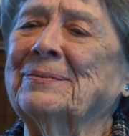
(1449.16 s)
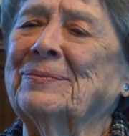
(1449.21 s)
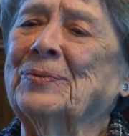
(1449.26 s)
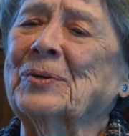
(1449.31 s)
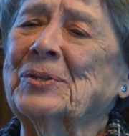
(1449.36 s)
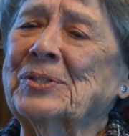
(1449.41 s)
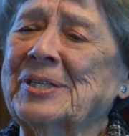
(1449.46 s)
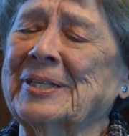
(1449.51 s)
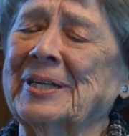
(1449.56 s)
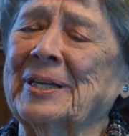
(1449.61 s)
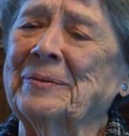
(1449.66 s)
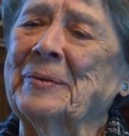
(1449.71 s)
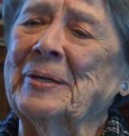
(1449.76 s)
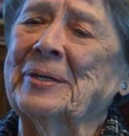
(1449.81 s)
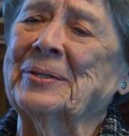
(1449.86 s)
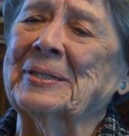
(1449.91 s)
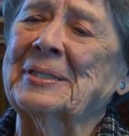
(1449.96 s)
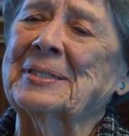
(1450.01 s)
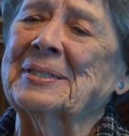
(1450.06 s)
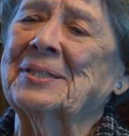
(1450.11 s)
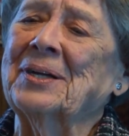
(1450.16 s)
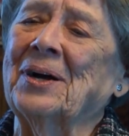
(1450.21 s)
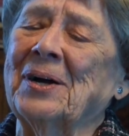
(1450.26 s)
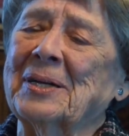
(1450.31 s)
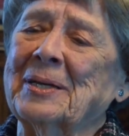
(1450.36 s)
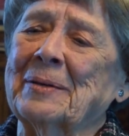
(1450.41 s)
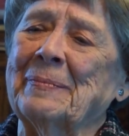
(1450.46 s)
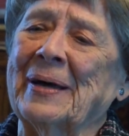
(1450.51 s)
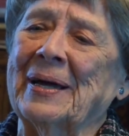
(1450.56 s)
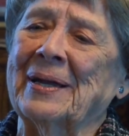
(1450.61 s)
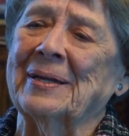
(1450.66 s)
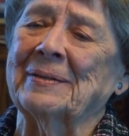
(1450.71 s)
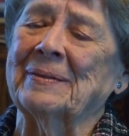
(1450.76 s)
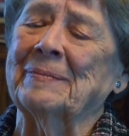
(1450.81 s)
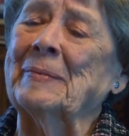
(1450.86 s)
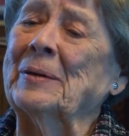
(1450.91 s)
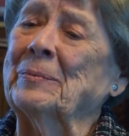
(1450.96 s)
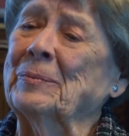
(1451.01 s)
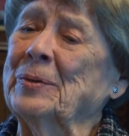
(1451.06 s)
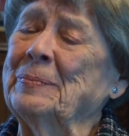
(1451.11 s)
Unfortunately, we couldn't talk about
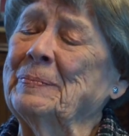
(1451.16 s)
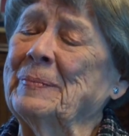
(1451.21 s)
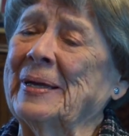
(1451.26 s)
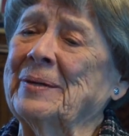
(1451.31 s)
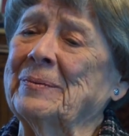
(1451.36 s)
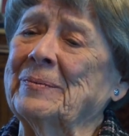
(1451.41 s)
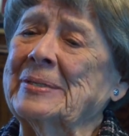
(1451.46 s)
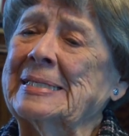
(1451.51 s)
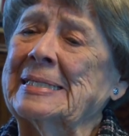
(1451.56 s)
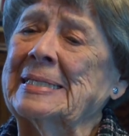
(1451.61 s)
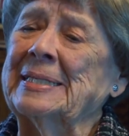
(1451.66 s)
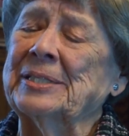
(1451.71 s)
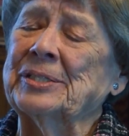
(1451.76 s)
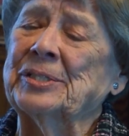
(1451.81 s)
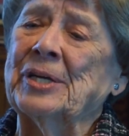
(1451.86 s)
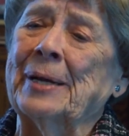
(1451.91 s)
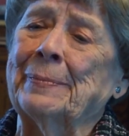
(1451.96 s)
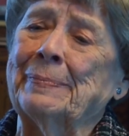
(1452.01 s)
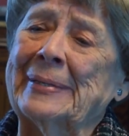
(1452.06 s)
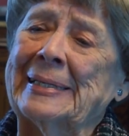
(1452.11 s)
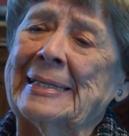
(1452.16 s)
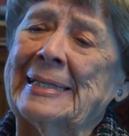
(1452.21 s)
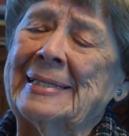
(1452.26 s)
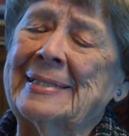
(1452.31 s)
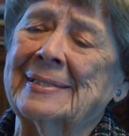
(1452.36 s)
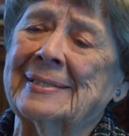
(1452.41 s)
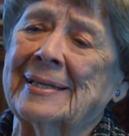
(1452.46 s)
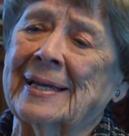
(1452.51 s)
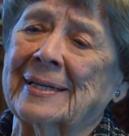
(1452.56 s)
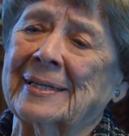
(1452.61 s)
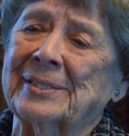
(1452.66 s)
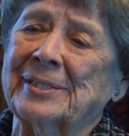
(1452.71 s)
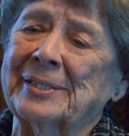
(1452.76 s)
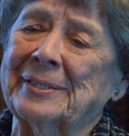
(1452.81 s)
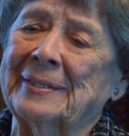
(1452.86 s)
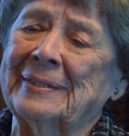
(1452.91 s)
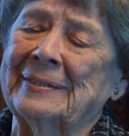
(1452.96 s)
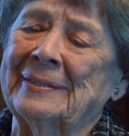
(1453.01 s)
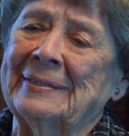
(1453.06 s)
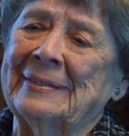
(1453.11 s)
it. My roommate was in the Japanese
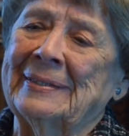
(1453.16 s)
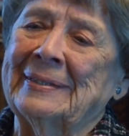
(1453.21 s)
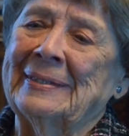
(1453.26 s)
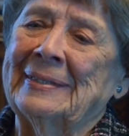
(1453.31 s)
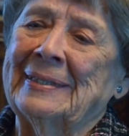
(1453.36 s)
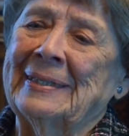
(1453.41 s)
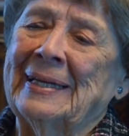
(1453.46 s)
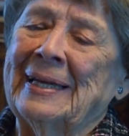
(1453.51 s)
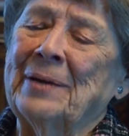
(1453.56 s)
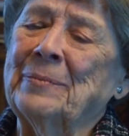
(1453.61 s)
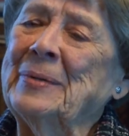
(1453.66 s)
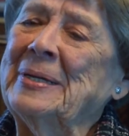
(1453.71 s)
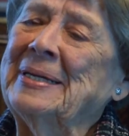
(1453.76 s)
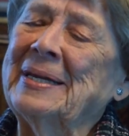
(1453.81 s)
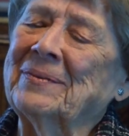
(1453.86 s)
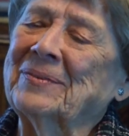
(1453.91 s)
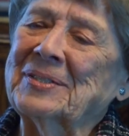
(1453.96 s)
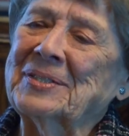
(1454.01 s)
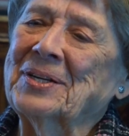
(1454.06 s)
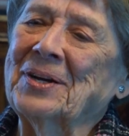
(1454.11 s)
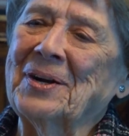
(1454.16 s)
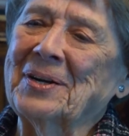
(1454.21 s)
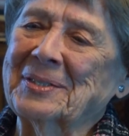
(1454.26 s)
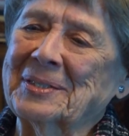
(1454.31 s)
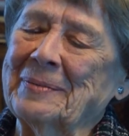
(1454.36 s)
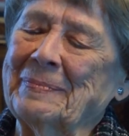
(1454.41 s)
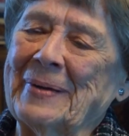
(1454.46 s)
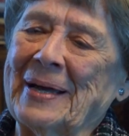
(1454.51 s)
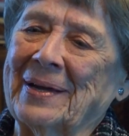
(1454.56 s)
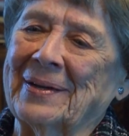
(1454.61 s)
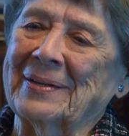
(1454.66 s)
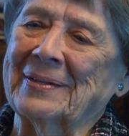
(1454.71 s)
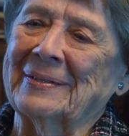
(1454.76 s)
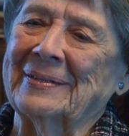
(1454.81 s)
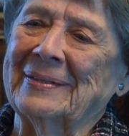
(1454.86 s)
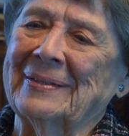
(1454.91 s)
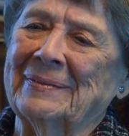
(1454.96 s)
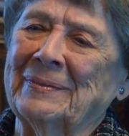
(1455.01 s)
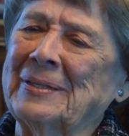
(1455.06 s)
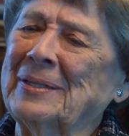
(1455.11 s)
section, and we never talked about
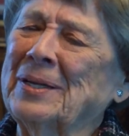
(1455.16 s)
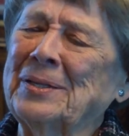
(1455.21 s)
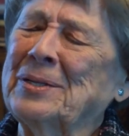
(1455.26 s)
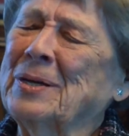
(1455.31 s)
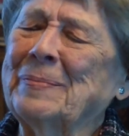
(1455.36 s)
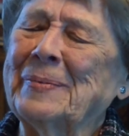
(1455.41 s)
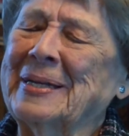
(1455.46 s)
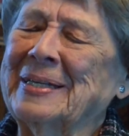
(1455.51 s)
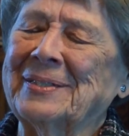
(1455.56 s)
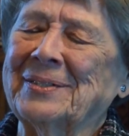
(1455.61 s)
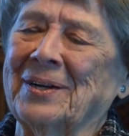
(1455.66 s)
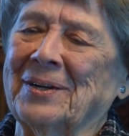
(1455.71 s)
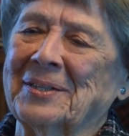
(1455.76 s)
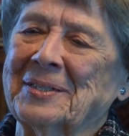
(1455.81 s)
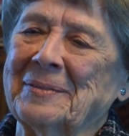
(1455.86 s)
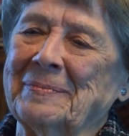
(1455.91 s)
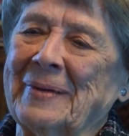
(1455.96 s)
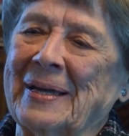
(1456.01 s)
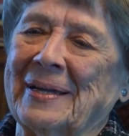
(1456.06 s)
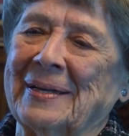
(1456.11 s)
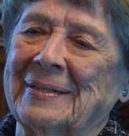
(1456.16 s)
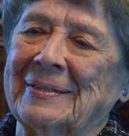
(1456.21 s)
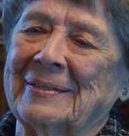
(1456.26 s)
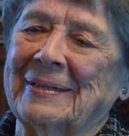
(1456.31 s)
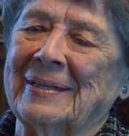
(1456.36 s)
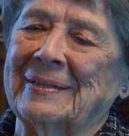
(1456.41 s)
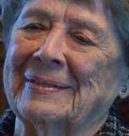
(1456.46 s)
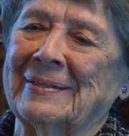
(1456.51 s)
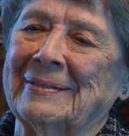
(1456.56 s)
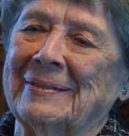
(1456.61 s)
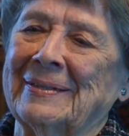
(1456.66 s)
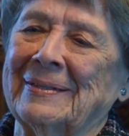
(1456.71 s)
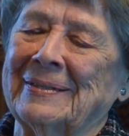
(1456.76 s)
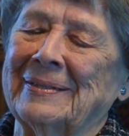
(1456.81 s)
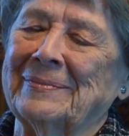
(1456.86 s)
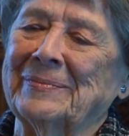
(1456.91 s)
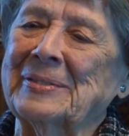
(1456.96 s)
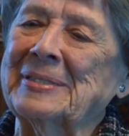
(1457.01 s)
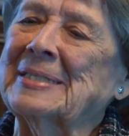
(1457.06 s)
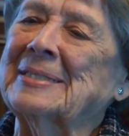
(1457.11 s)
it. And nobody talked about it
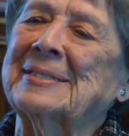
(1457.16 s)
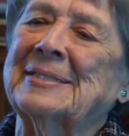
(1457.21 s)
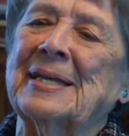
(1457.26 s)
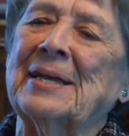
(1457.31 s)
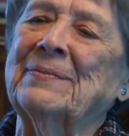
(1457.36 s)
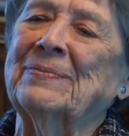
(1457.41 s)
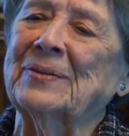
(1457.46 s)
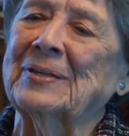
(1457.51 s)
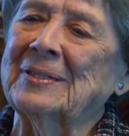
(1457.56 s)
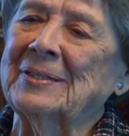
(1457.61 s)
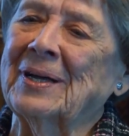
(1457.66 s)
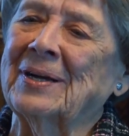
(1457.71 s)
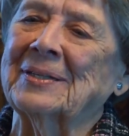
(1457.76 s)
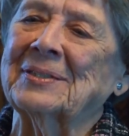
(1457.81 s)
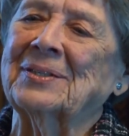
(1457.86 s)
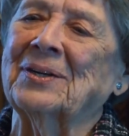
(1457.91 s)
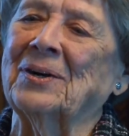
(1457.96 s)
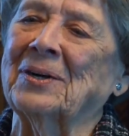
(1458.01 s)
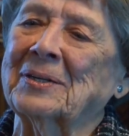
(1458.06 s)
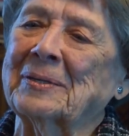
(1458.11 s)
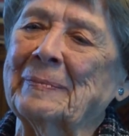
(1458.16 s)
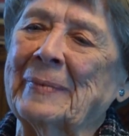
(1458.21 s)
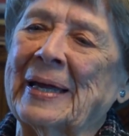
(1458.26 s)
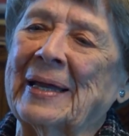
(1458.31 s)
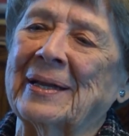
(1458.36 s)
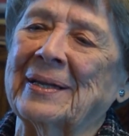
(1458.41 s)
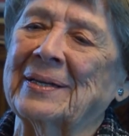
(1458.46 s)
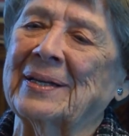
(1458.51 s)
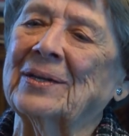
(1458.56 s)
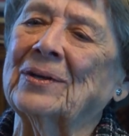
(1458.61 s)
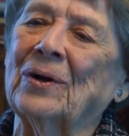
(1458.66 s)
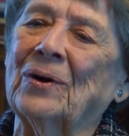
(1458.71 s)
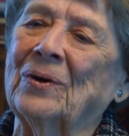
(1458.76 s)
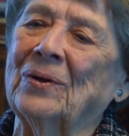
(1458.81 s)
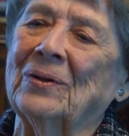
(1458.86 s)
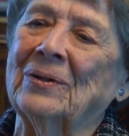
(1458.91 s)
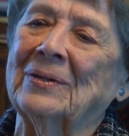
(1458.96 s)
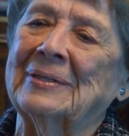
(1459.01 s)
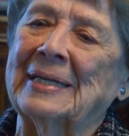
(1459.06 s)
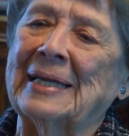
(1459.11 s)
it was just safer to not talk about it at
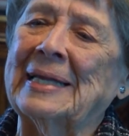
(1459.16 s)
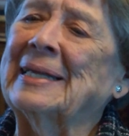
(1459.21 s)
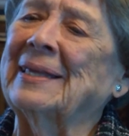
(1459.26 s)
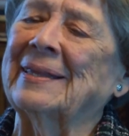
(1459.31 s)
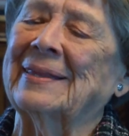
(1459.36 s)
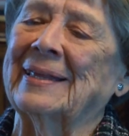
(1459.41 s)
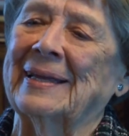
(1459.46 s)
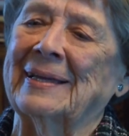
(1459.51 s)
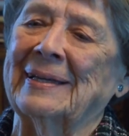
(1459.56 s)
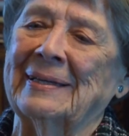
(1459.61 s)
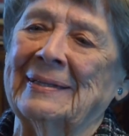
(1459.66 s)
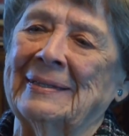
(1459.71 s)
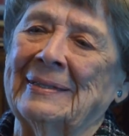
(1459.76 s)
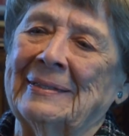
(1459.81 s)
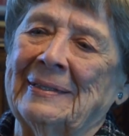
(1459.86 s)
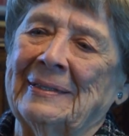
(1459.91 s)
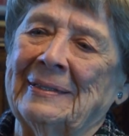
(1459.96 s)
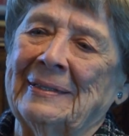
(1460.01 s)
all, anything.